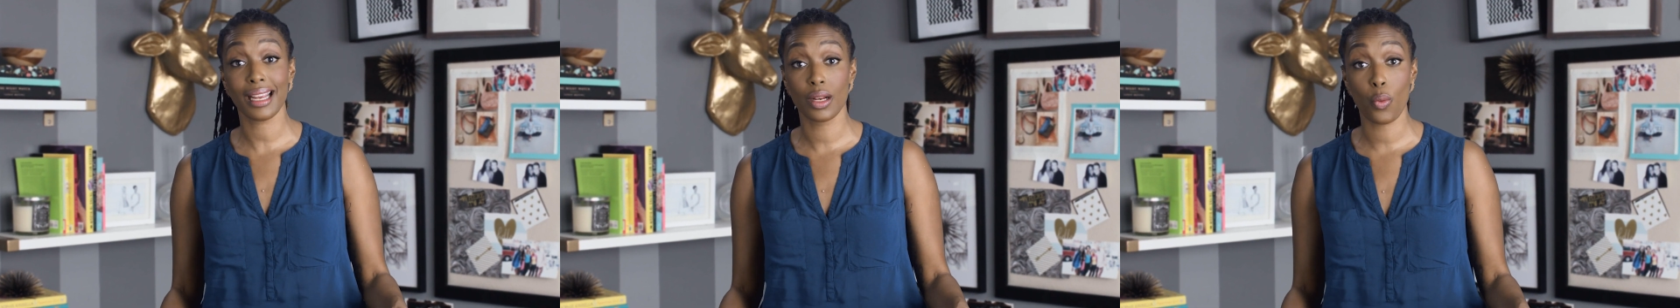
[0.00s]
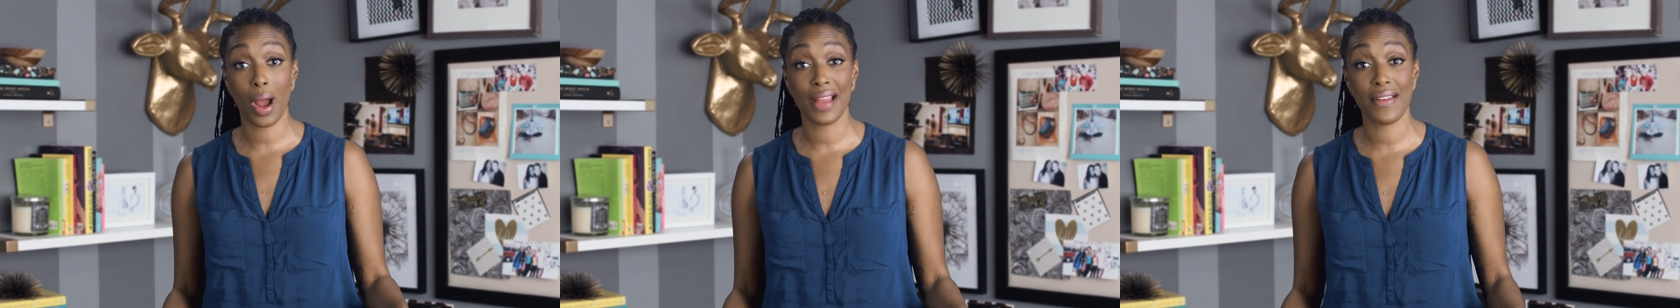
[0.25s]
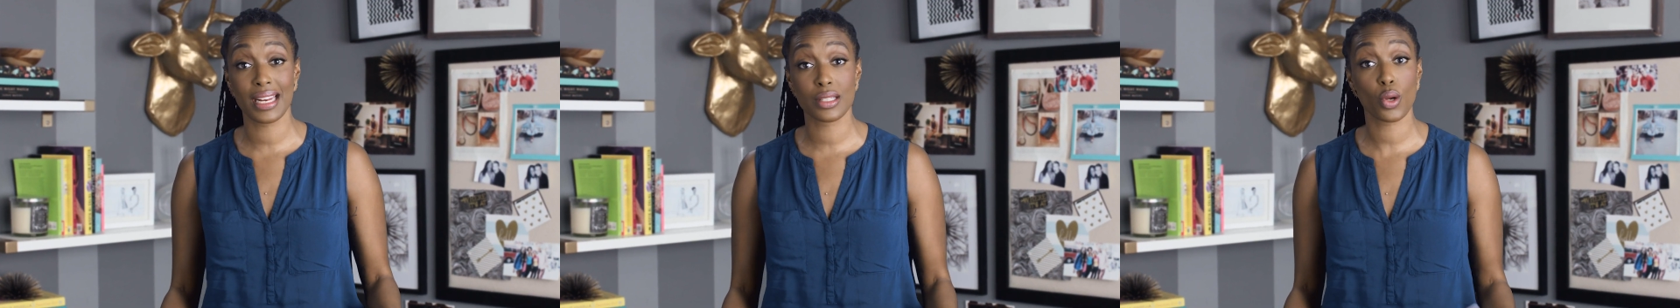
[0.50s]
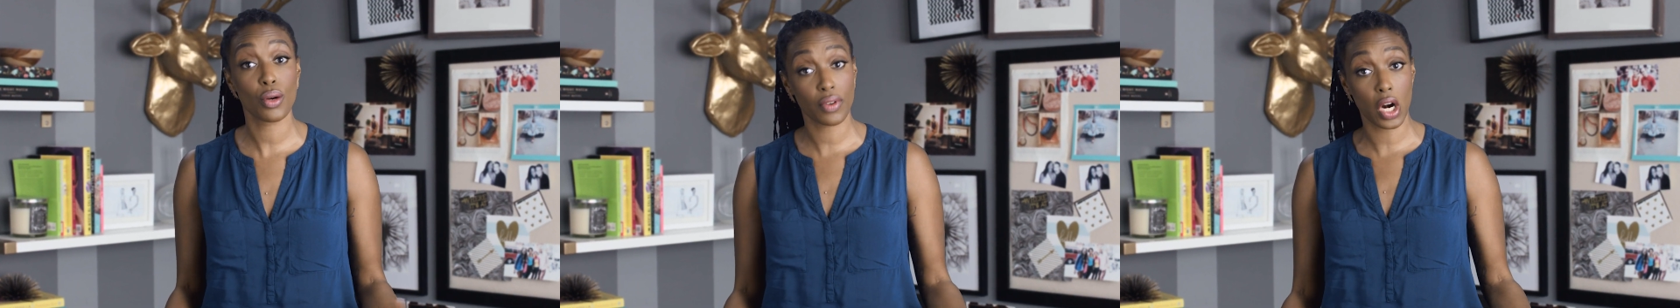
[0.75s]
and why that is
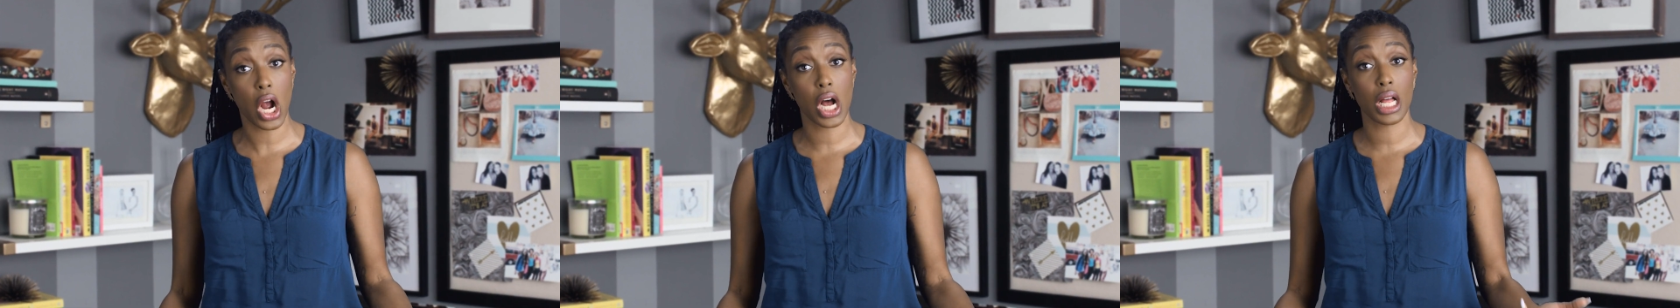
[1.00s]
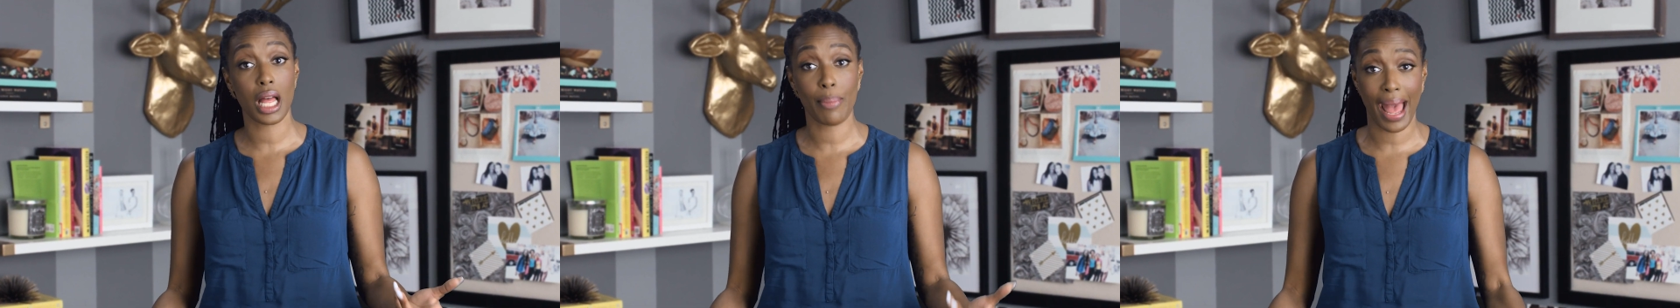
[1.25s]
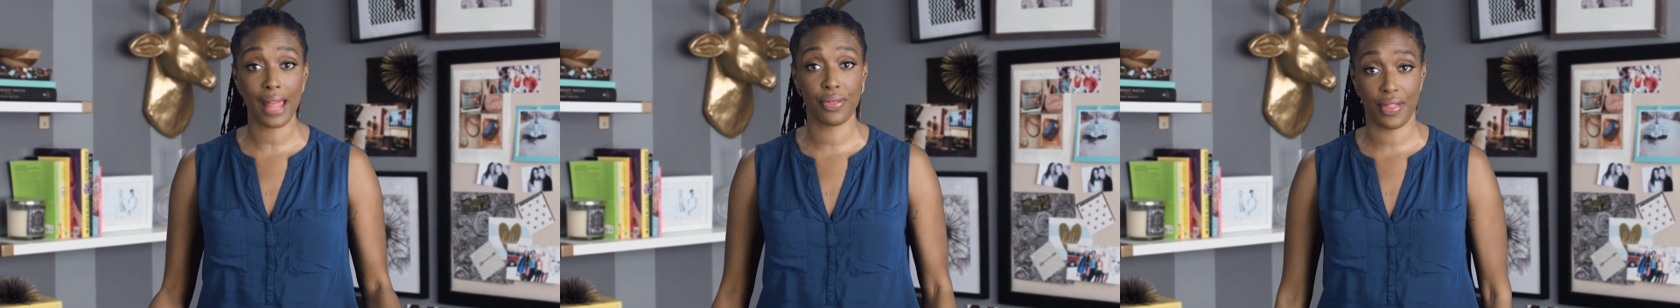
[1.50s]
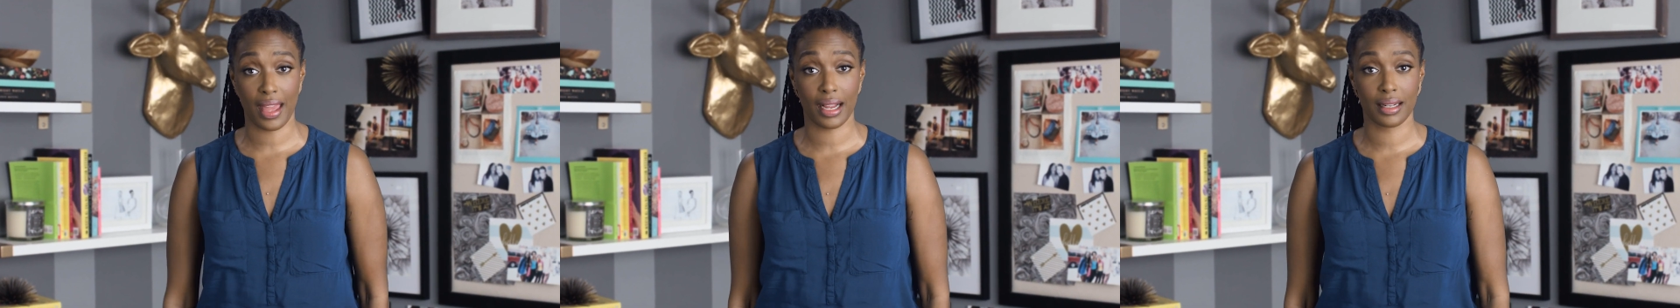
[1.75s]
overall a bad
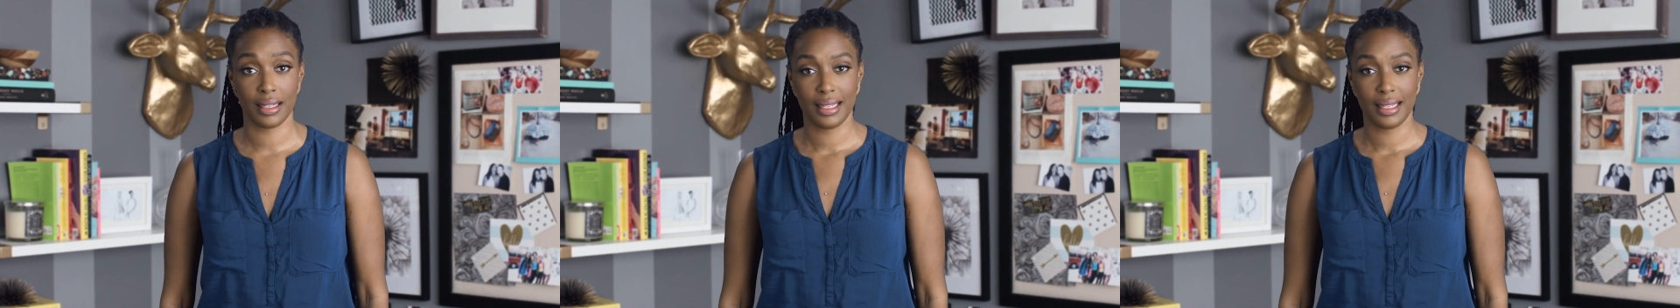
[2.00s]
thing.